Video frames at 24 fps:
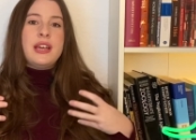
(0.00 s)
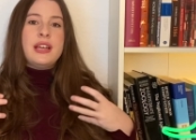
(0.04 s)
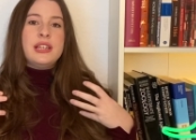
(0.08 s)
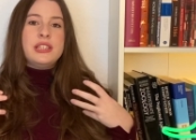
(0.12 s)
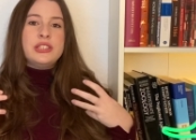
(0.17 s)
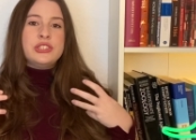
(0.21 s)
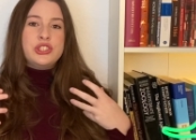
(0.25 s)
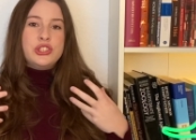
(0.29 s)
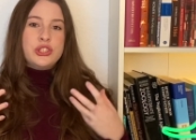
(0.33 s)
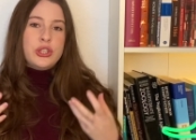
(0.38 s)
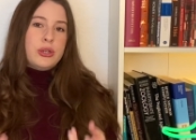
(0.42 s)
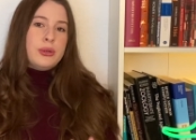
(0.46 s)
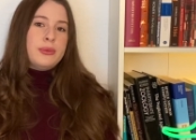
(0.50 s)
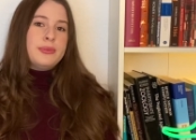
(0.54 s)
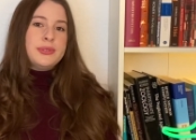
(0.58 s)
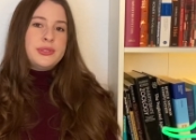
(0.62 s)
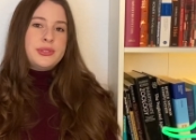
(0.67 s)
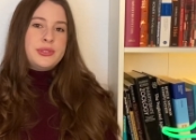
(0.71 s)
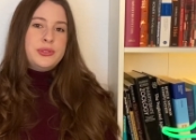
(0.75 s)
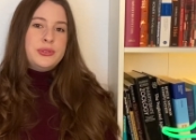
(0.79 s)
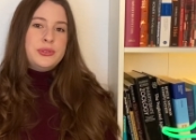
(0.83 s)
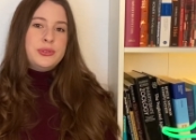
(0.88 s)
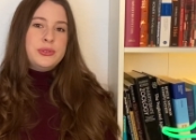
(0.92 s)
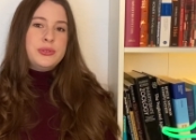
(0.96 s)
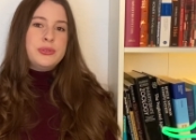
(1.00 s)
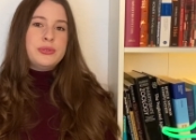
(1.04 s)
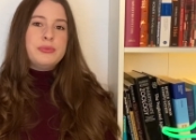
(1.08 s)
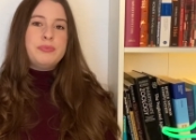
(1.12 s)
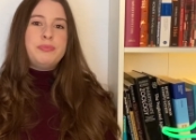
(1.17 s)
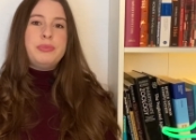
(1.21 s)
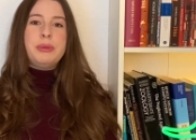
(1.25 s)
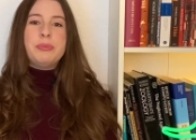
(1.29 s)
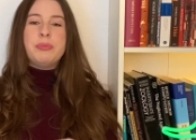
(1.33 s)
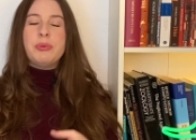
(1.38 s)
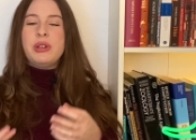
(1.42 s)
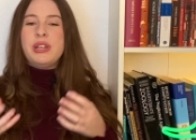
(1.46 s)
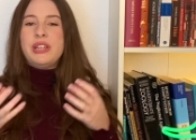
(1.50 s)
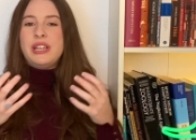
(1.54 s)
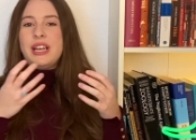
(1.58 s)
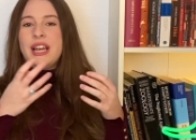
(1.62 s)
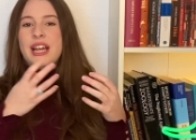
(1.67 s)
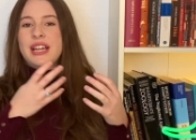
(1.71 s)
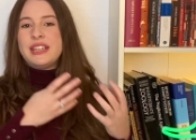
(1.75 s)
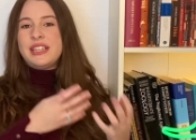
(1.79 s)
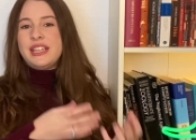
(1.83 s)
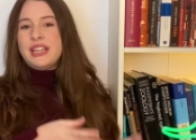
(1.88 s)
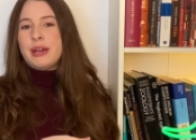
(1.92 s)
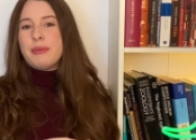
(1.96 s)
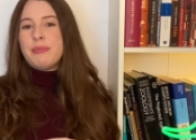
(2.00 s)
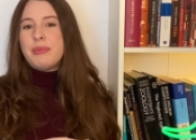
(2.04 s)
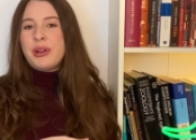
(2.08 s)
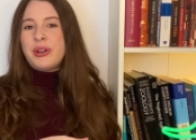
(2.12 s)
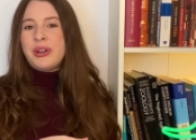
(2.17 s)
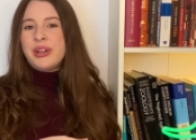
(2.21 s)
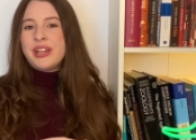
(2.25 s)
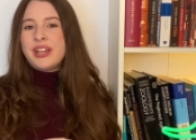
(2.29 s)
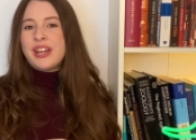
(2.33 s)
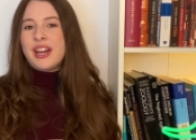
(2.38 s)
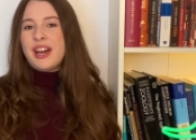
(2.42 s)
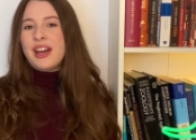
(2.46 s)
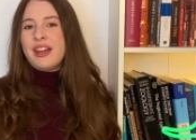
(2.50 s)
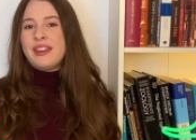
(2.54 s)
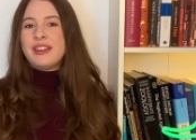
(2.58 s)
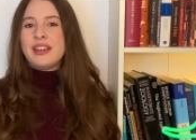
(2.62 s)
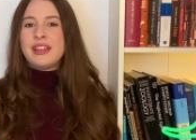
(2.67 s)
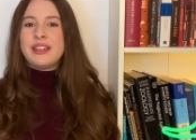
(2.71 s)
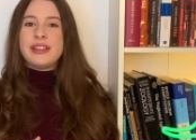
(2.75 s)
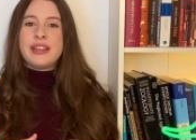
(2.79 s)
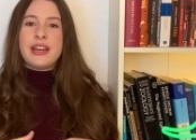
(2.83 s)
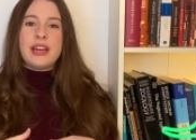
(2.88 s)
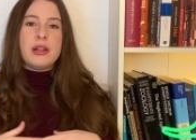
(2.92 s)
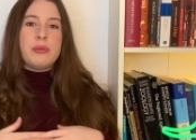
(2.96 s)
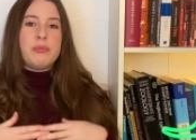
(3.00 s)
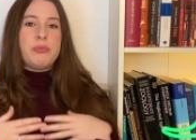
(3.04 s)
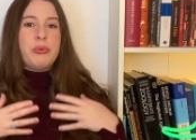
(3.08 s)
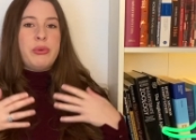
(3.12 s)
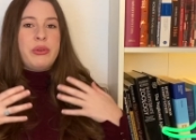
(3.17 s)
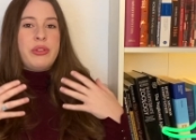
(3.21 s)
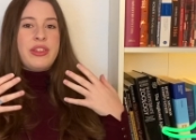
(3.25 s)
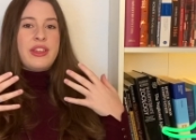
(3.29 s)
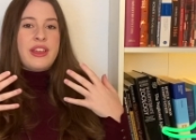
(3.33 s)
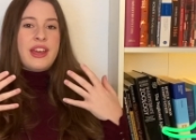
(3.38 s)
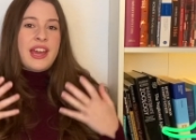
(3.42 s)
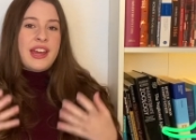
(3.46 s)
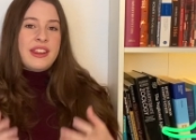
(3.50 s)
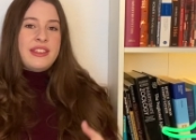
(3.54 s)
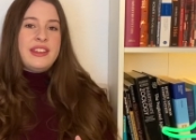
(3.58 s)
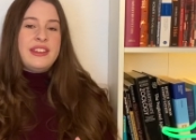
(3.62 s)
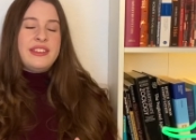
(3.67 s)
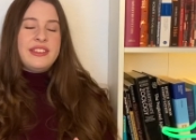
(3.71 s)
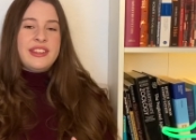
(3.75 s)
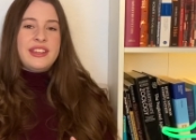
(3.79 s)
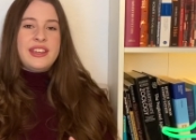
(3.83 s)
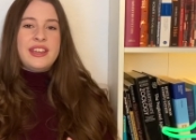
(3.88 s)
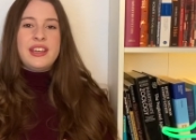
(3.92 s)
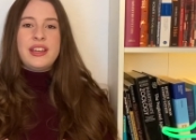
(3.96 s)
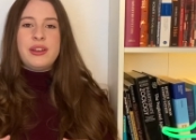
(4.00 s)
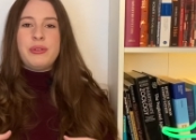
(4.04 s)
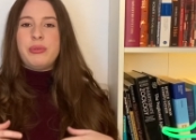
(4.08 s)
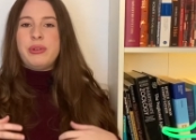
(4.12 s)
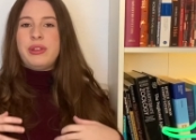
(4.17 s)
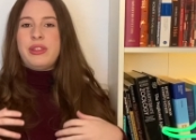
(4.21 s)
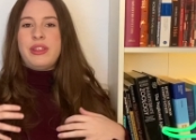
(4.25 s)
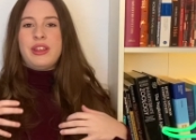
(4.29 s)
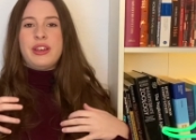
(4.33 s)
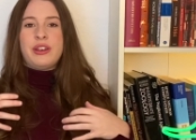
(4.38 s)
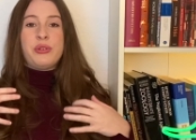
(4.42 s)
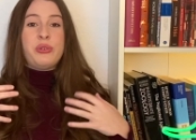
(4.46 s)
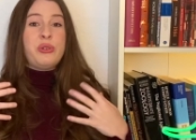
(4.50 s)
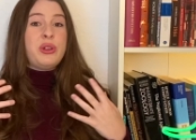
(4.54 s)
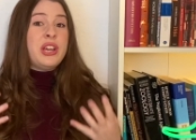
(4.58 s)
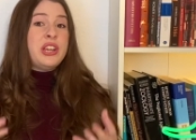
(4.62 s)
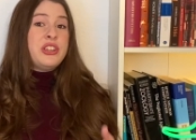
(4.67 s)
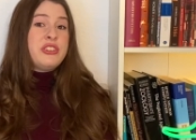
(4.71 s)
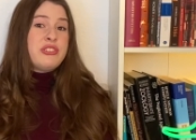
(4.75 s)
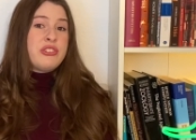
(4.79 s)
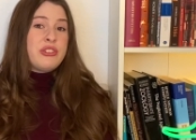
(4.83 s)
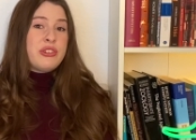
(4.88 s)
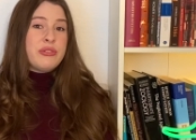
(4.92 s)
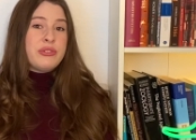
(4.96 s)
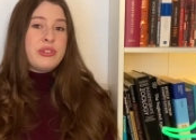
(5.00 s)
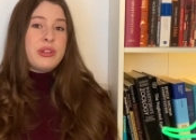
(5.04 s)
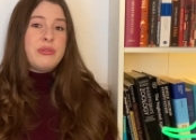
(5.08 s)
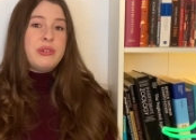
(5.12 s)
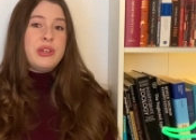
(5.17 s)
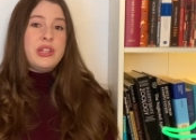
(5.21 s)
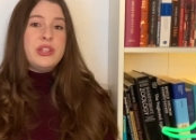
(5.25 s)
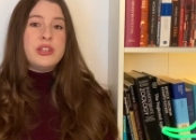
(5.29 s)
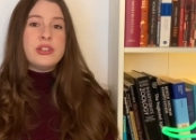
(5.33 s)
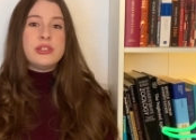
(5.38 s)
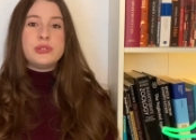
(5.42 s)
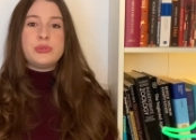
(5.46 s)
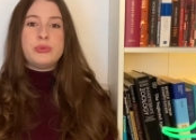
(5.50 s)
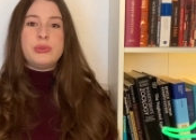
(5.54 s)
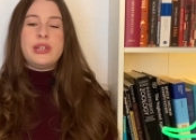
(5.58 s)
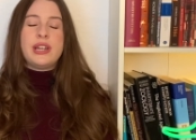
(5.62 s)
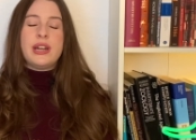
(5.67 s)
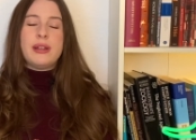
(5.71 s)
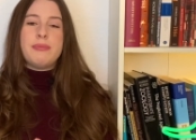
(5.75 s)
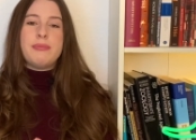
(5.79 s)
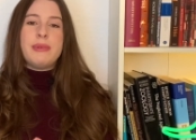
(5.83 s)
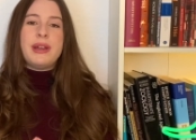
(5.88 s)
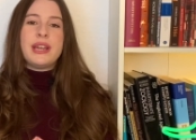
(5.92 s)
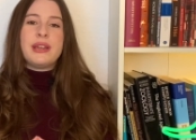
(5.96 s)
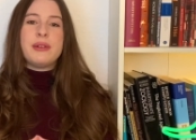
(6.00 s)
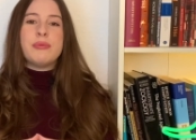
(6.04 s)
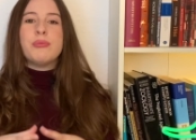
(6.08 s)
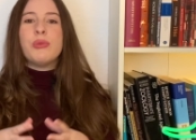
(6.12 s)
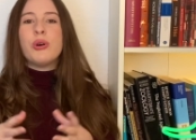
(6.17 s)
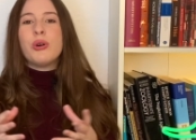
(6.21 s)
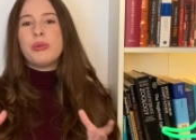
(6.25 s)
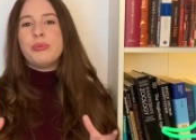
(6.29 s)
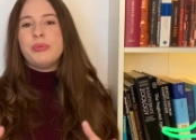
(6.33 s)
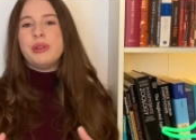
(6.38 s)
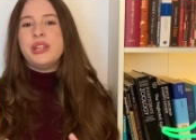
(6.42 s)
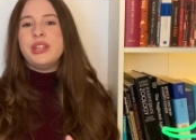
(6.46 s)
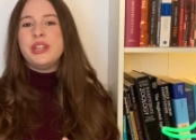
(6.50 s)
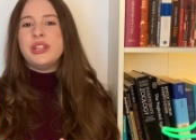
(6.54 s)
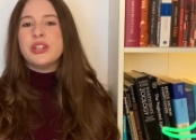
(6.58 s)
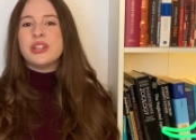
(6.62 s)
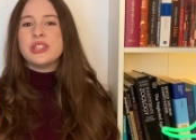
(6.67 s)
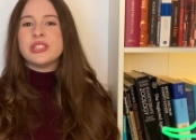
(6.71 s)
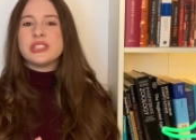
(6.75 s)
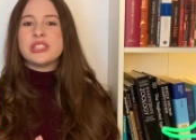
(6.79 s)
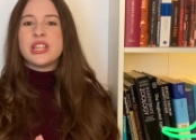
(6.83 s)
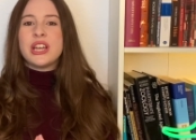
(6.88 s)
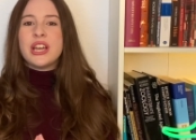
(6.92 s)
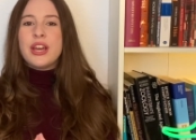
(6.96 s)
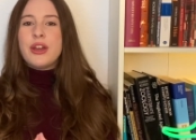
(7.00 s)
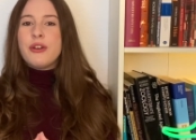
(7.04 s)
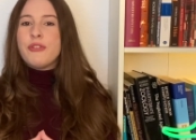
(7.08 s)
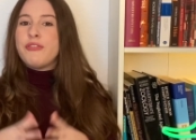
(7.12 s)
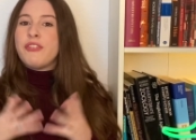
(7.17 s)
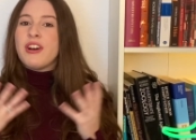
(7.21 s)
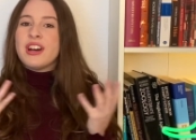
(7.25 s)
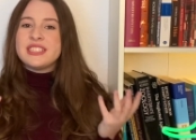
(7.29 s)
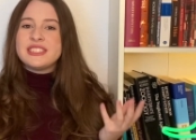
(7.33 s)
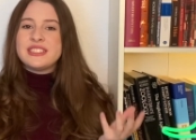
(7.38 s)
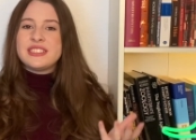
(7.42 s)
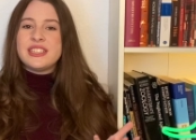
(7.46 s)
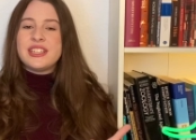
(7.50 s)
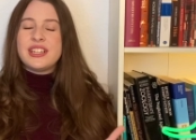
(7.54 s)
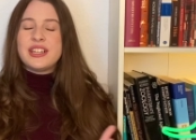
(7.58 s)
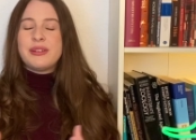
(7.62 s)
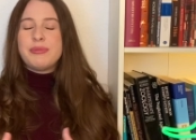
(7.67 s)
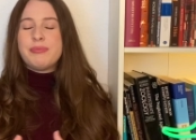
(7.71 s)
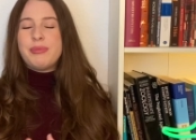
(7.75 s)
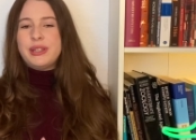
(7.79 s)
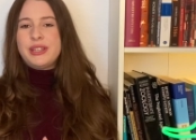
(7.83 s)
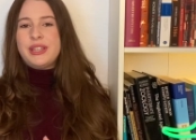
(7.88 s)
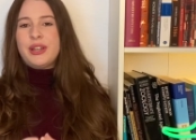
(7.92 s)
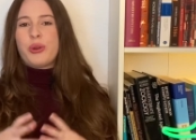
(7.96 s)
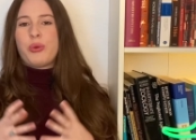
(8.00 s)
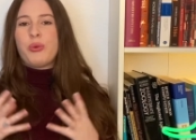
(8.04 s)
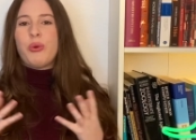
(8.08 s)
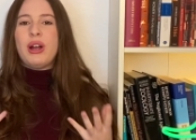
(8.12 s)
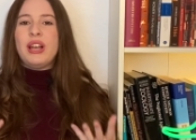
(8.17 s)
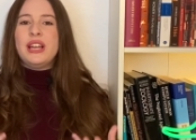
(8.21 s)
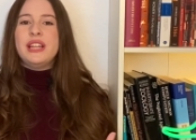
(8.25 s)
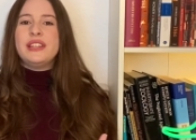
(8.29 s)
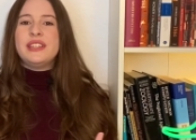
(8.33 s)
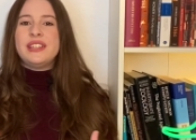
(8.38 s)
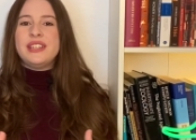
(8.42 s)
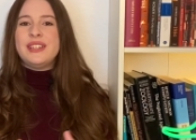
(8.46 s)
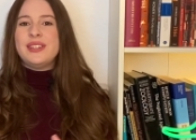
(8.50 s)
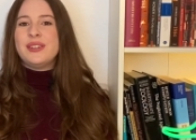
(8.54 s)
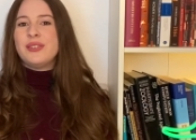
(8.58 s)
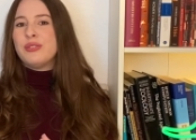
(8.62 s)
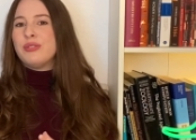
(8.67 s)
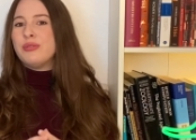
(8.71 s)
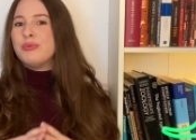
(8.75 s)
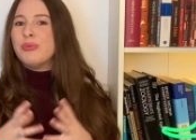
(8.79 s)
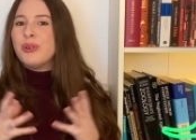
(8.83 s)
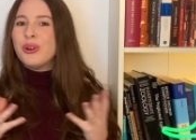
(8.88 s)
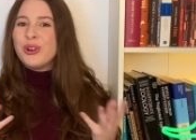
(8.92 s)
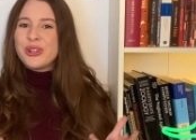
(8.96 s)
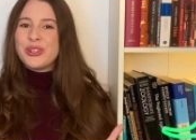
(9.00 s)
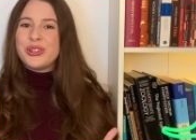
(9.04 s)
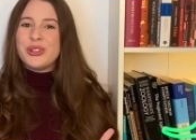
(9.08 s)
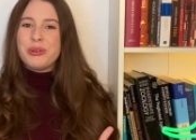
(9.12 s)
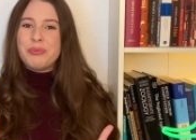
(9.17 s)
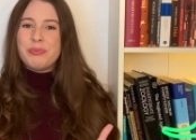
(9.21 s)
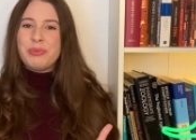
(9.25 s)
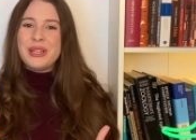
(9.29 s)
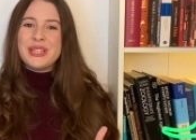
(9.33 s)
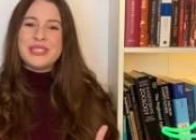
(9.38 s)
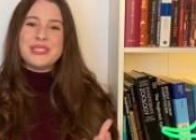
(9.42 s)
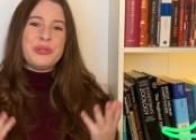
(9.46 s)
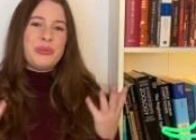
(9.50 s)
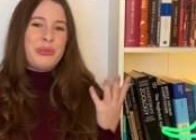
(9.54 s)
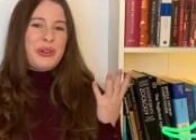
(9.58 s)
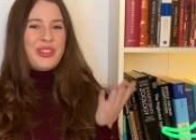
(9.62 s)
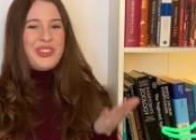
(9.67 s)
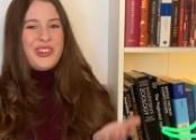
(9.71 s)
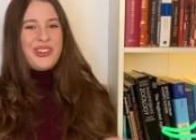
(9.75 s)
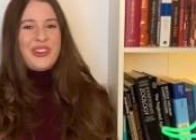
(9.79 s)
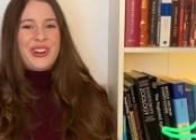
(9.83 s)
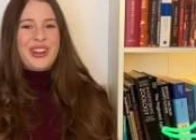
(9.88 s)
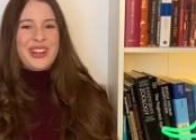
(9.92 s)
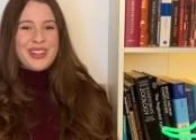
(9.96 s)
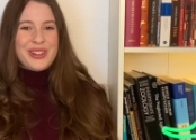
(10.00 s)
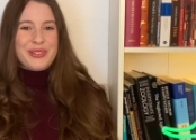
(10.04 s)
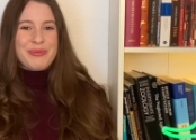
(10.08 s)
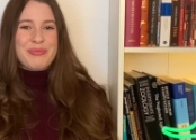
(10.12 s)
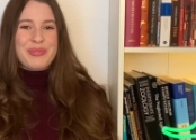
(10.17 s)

jobs to people in Latin America that help with the editing, with the creation of the videos. We can make more videos faster, better quality of more topics with your help.